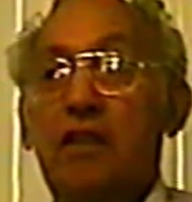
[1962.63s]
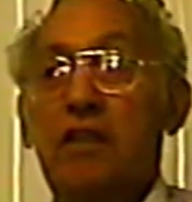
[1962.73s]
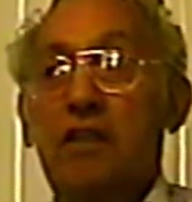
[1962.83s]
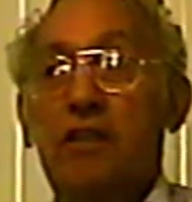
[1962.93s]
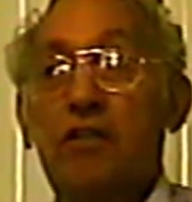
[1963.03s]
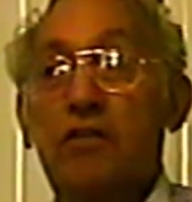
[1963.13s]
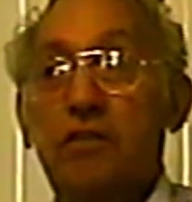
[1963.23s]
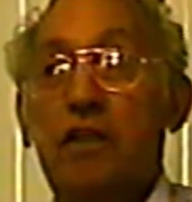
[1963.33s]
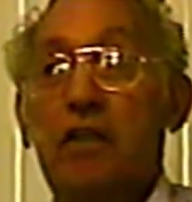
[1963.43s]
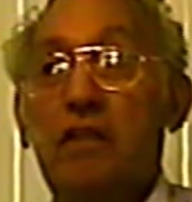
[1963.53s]
another,
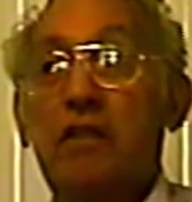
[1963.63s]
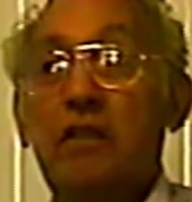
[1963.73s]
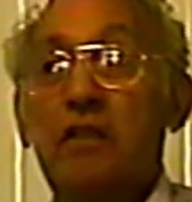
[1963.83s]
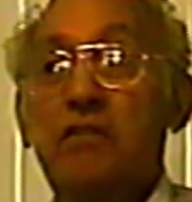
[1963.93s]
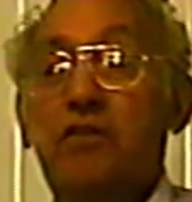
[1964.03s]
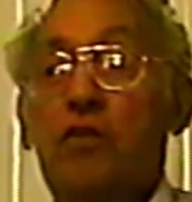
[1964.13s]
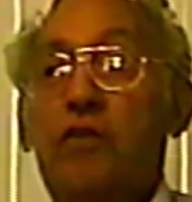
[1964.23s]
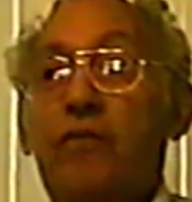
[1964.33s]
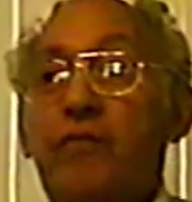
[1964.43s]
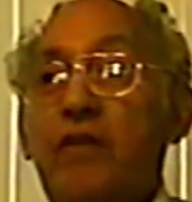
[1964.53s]
yeah. So
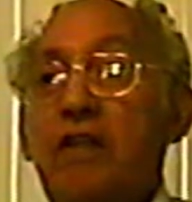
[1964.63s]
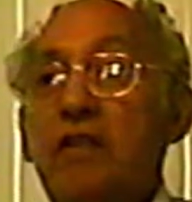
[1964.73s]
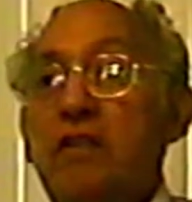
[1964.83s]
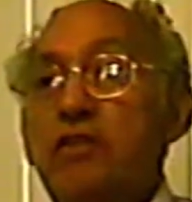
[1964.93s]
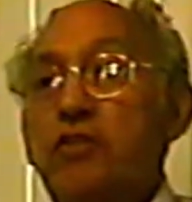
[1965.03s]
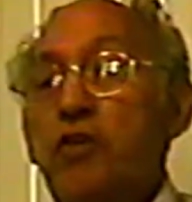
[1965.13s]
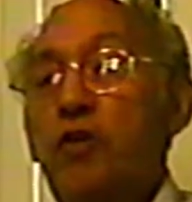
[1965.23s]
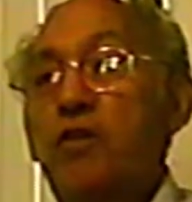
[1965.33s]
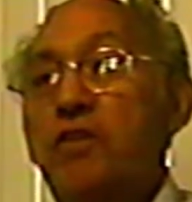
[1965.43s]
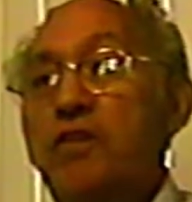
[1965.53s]

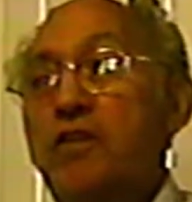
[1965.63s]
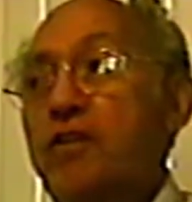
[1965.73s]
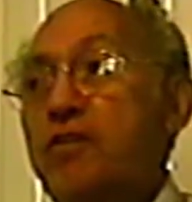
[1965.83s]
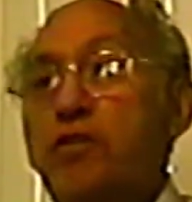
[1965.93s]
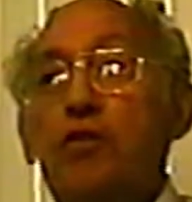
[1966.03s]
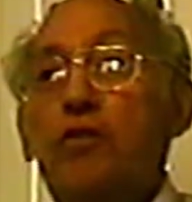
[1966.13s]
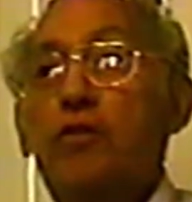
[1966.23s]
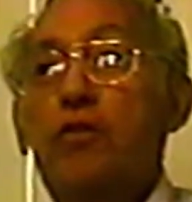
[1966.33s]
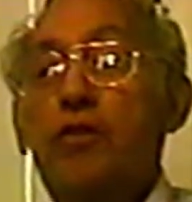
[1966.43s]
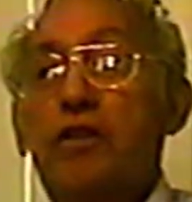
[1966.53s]
you don't know
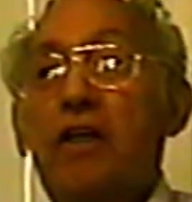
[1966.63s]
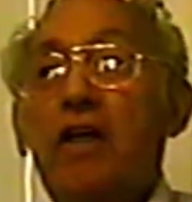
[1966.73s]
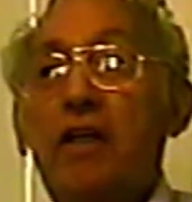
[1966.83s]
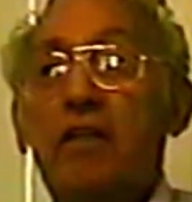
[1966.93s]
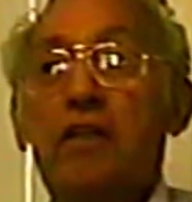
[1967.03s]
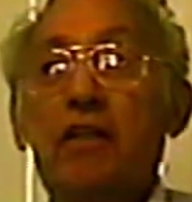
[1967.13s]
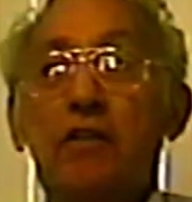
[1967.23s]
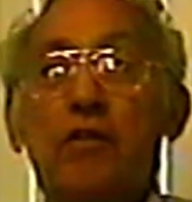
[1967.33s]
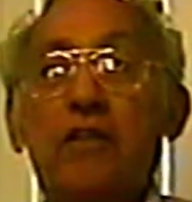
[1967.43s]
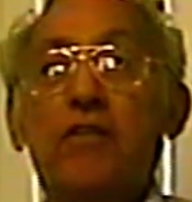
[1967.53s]
what they are.
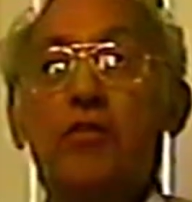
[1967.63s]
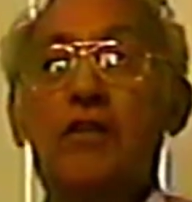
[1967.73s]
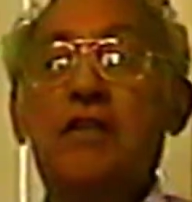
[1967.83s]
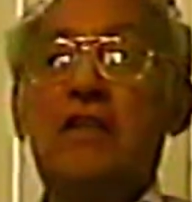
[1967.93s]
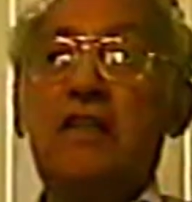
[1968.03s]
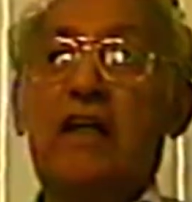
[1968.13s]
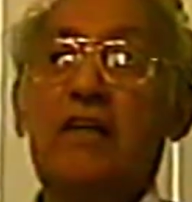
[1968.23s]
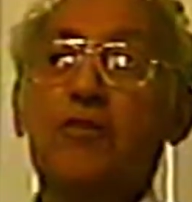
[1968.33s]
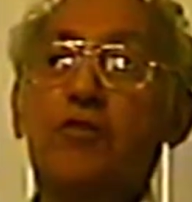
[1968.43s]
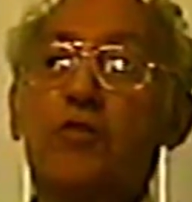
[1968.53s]
Anyway, I
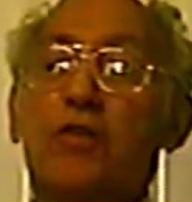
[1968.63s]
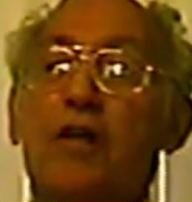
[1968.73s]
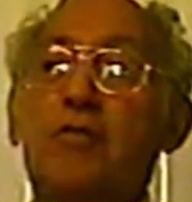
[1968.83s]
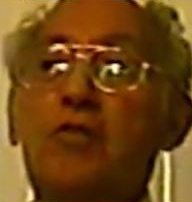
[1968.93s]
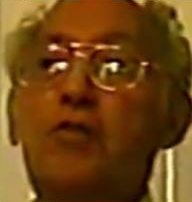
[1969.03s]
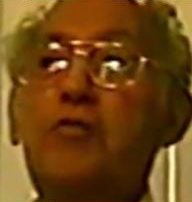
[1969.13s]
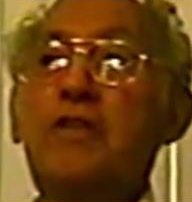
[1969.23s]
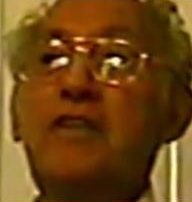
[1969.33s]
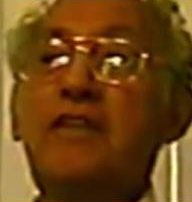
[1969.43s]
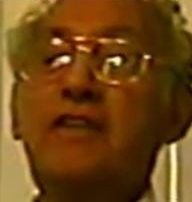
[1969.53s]
used to come home
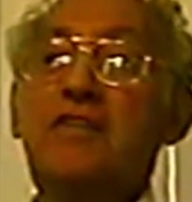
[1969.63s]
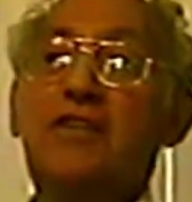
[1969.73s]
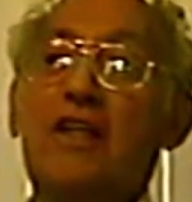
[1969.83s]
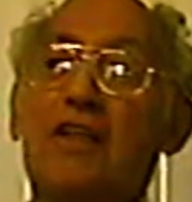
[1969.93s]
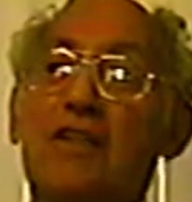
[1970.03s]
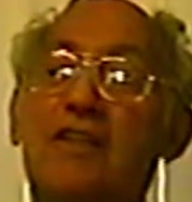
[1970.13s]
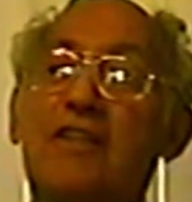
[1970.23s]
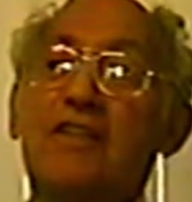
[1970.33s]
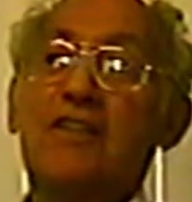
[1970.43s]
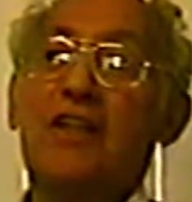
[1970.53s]
and tell
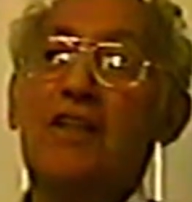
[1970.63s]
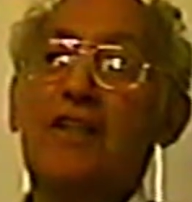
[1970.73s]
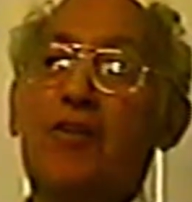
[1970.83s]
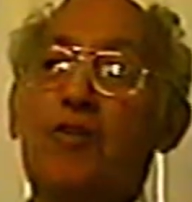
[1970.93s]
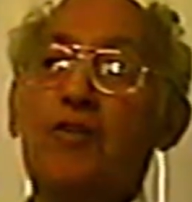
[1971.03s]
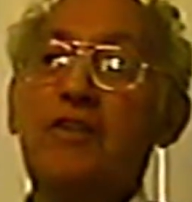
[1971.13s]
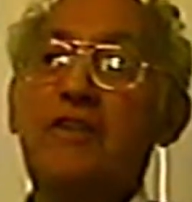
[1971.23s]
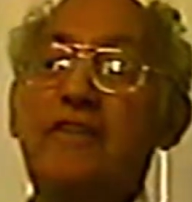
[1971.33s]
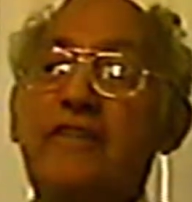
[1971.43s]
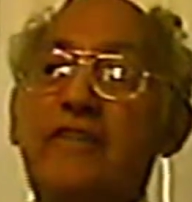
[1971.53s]
the owner,
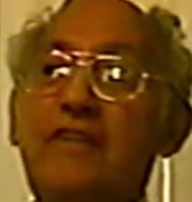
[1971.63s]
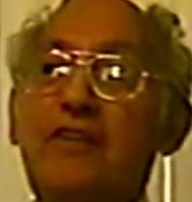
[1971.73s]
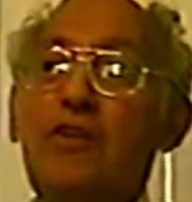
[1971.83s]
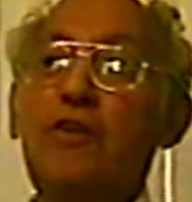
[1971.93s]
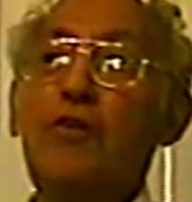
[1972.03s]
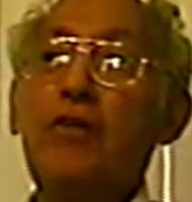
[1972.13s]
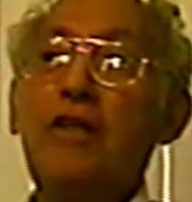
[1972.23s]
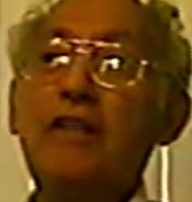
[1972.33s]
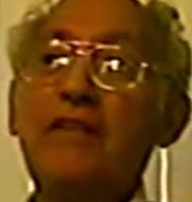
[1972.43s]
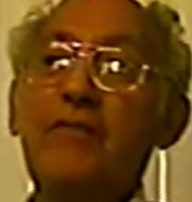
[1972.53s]
you know
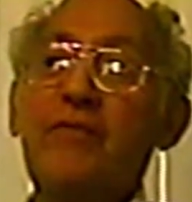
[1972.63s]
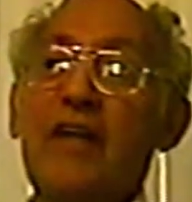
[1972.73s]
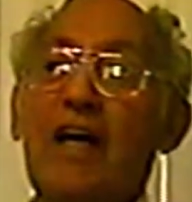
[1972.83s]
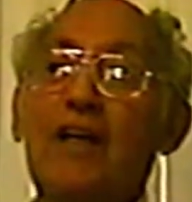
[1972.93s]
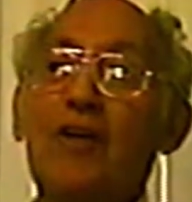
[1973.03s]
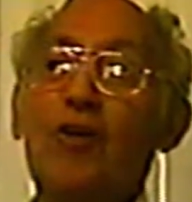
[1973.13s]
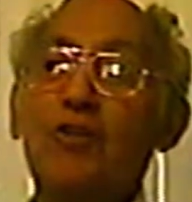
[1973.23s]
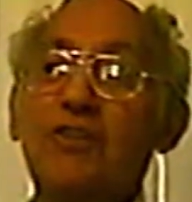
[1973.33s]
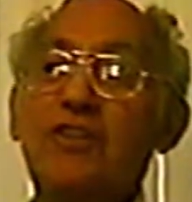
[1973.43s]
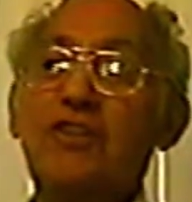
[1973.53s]
what? I
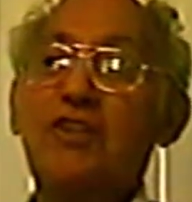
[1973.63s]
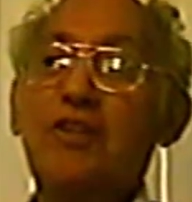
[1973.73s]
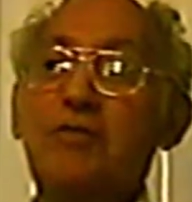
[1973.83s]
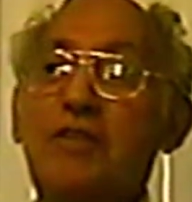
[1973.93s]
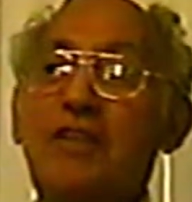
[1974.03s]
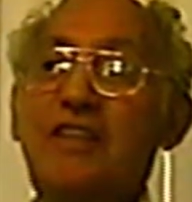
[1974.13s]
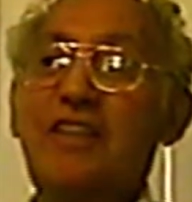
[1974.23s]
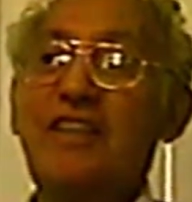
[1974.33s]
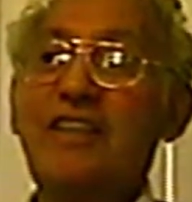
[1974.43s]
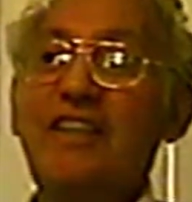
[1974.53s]
lost the sheep. She
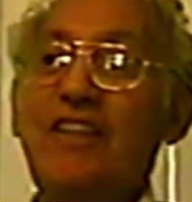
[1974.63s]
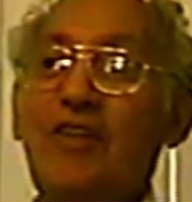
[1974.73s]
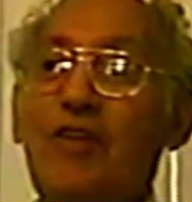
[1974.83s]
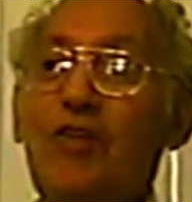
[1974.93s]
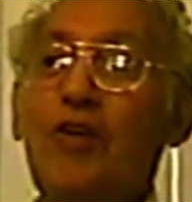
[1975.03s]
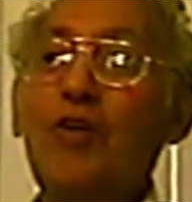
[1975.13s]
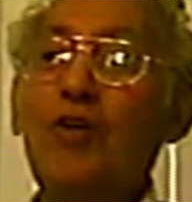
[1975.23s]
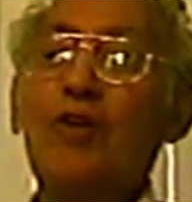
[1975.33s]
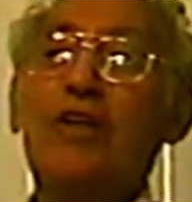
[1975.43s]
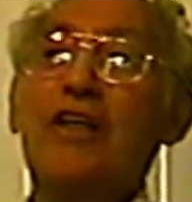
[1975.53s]
said,
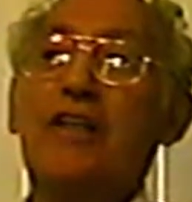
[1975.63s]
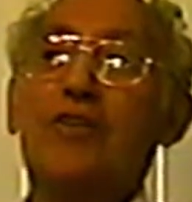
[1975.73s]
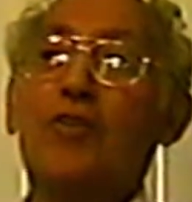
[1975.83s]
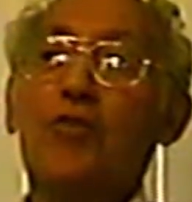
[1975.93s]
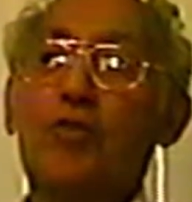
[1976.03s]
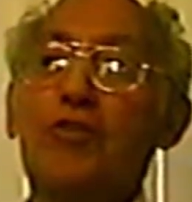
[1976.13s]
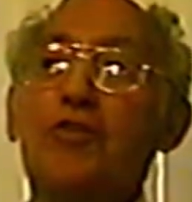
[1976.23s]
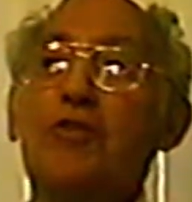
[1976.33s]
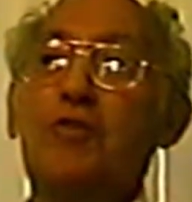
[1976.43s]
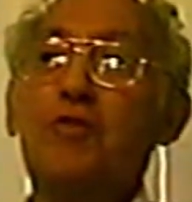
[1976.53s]
okay, don't
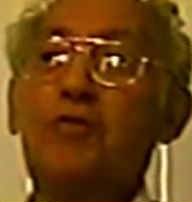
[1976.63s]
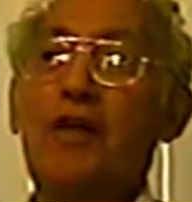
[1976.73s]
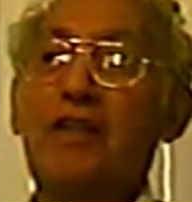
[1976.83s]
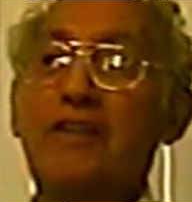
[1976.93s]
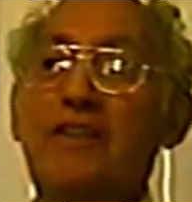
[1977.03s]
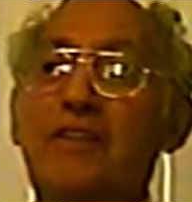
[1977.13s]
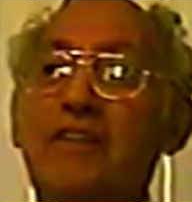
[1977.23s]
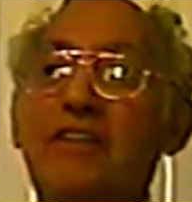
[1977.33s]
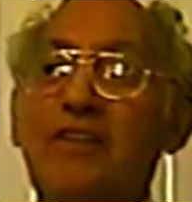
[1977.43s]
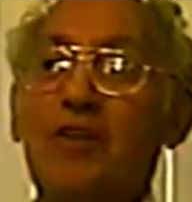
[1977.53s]
worry, we'll find it.
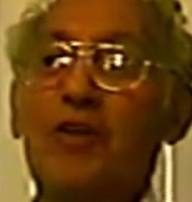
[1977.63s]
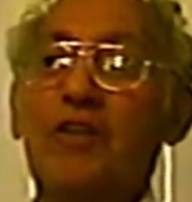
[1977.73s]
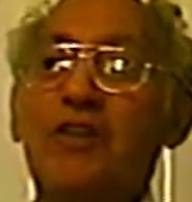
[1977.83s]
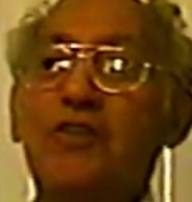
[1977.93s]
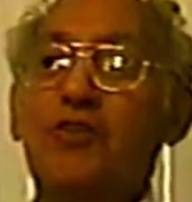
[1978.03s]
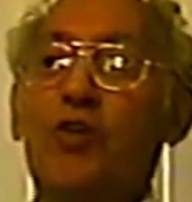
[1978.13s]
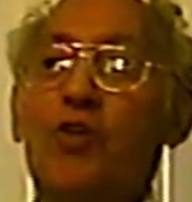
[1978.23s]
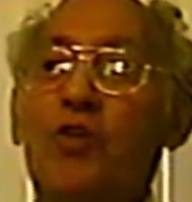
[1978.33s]
So